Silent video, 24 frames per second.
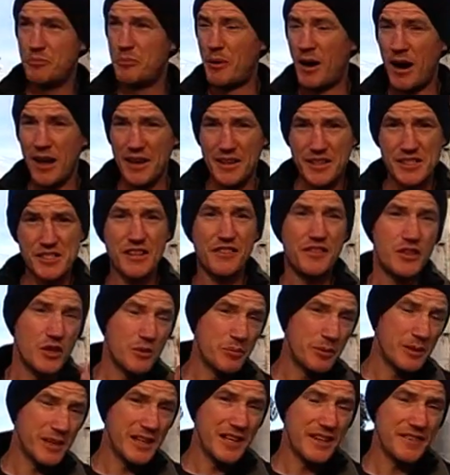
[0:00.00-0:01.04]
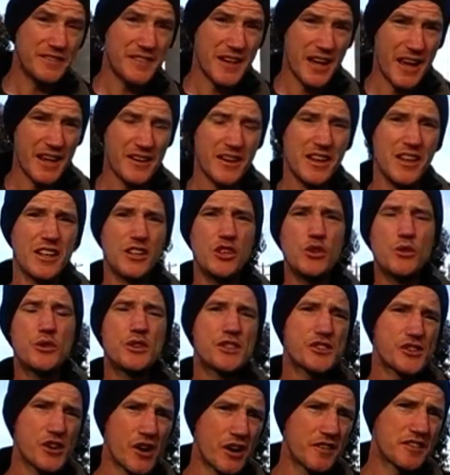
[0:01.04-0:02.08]
bollocks. If you believe that, you
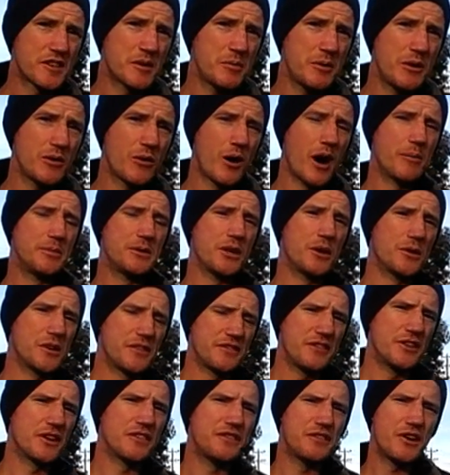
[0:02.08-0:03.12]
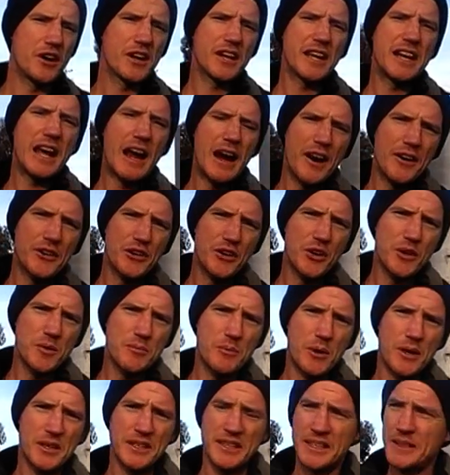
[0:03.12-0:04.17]
deserve to be robbed out of your fucking hard-earned
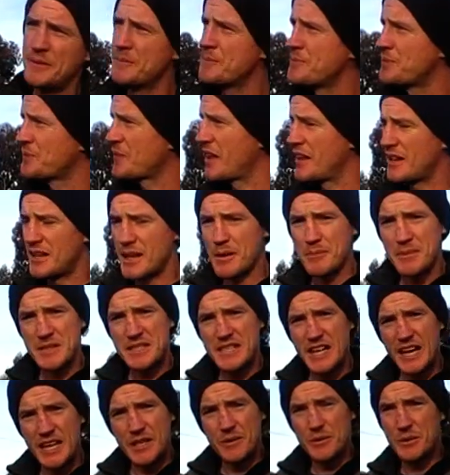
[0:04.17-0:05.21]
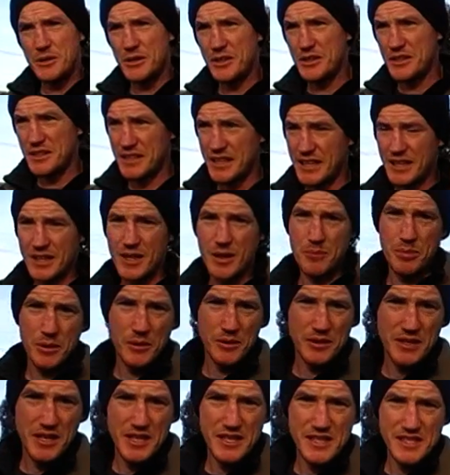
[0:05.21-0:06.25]
money. Let me tell you another thing about
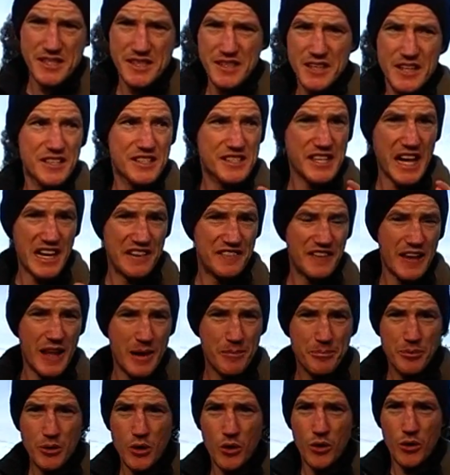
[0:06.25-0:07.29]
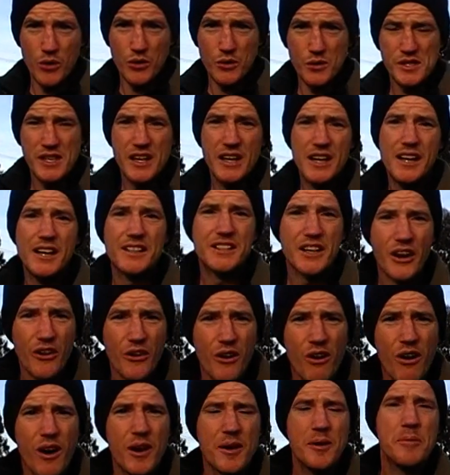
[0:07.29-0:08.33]
these self-help gurus. They're
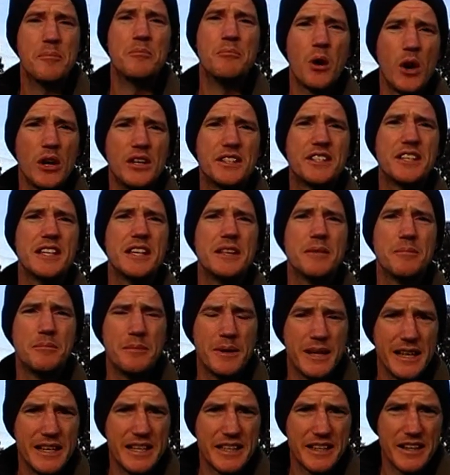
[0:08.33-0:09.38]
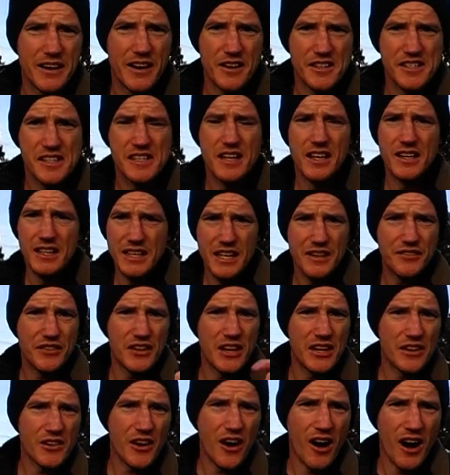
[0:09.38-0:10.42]
all multi-millionaires living
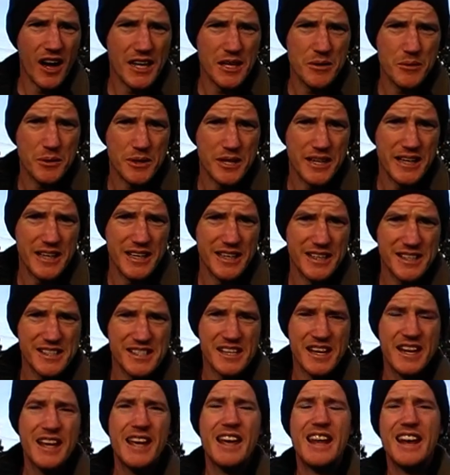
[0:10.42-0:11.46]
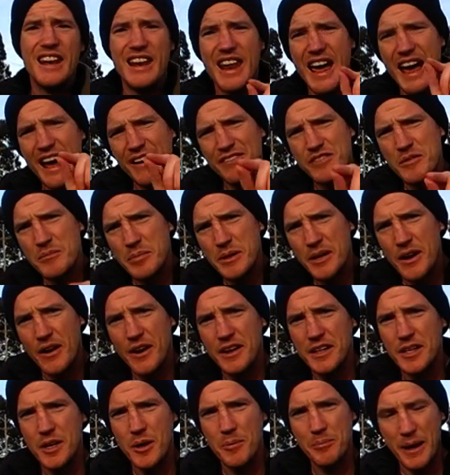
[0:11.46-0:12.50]
in the Hollywood Hills, laughing
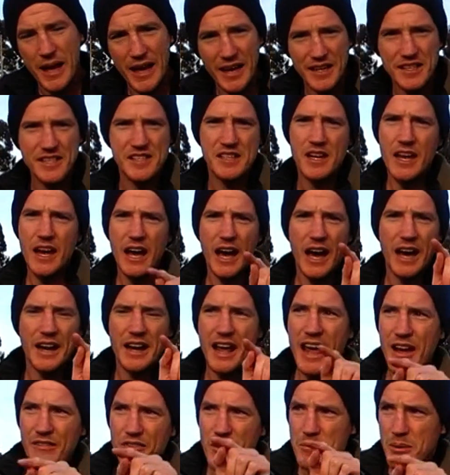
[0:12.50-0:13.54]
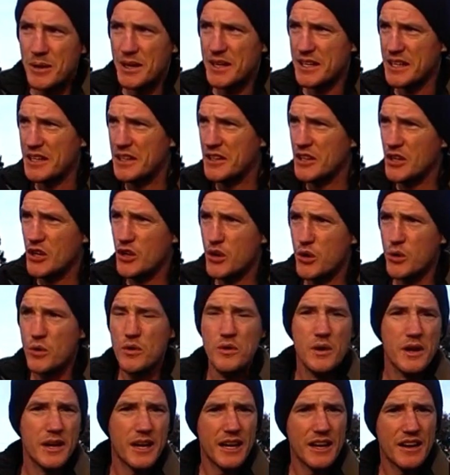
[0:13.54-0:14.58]
behind their backs at everybody who
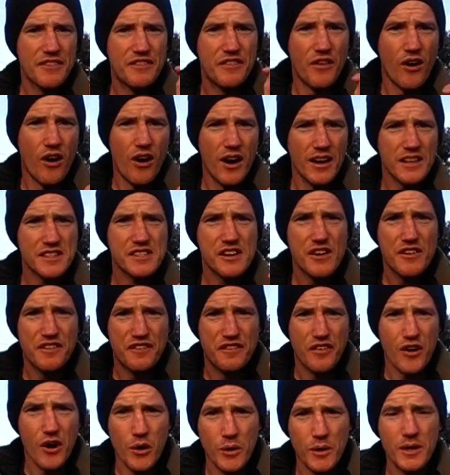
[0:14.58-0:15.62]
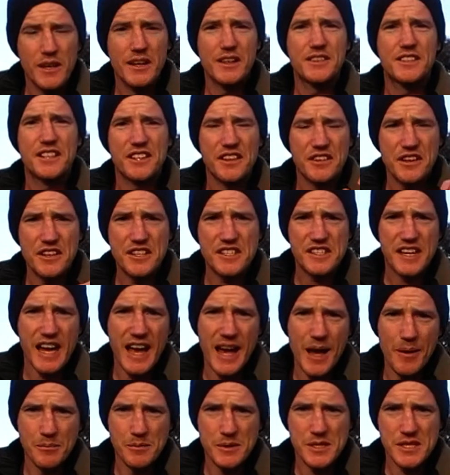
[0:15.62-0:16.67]
falls foul to their
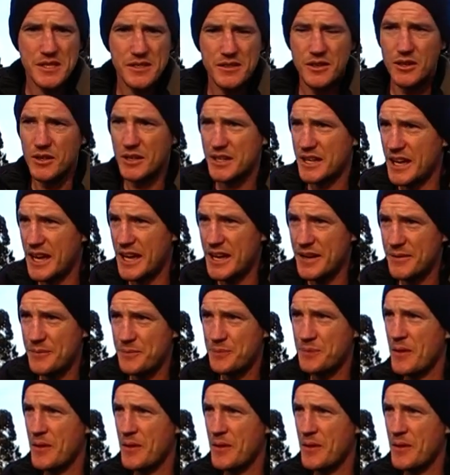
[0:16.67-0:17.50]
scams, okay?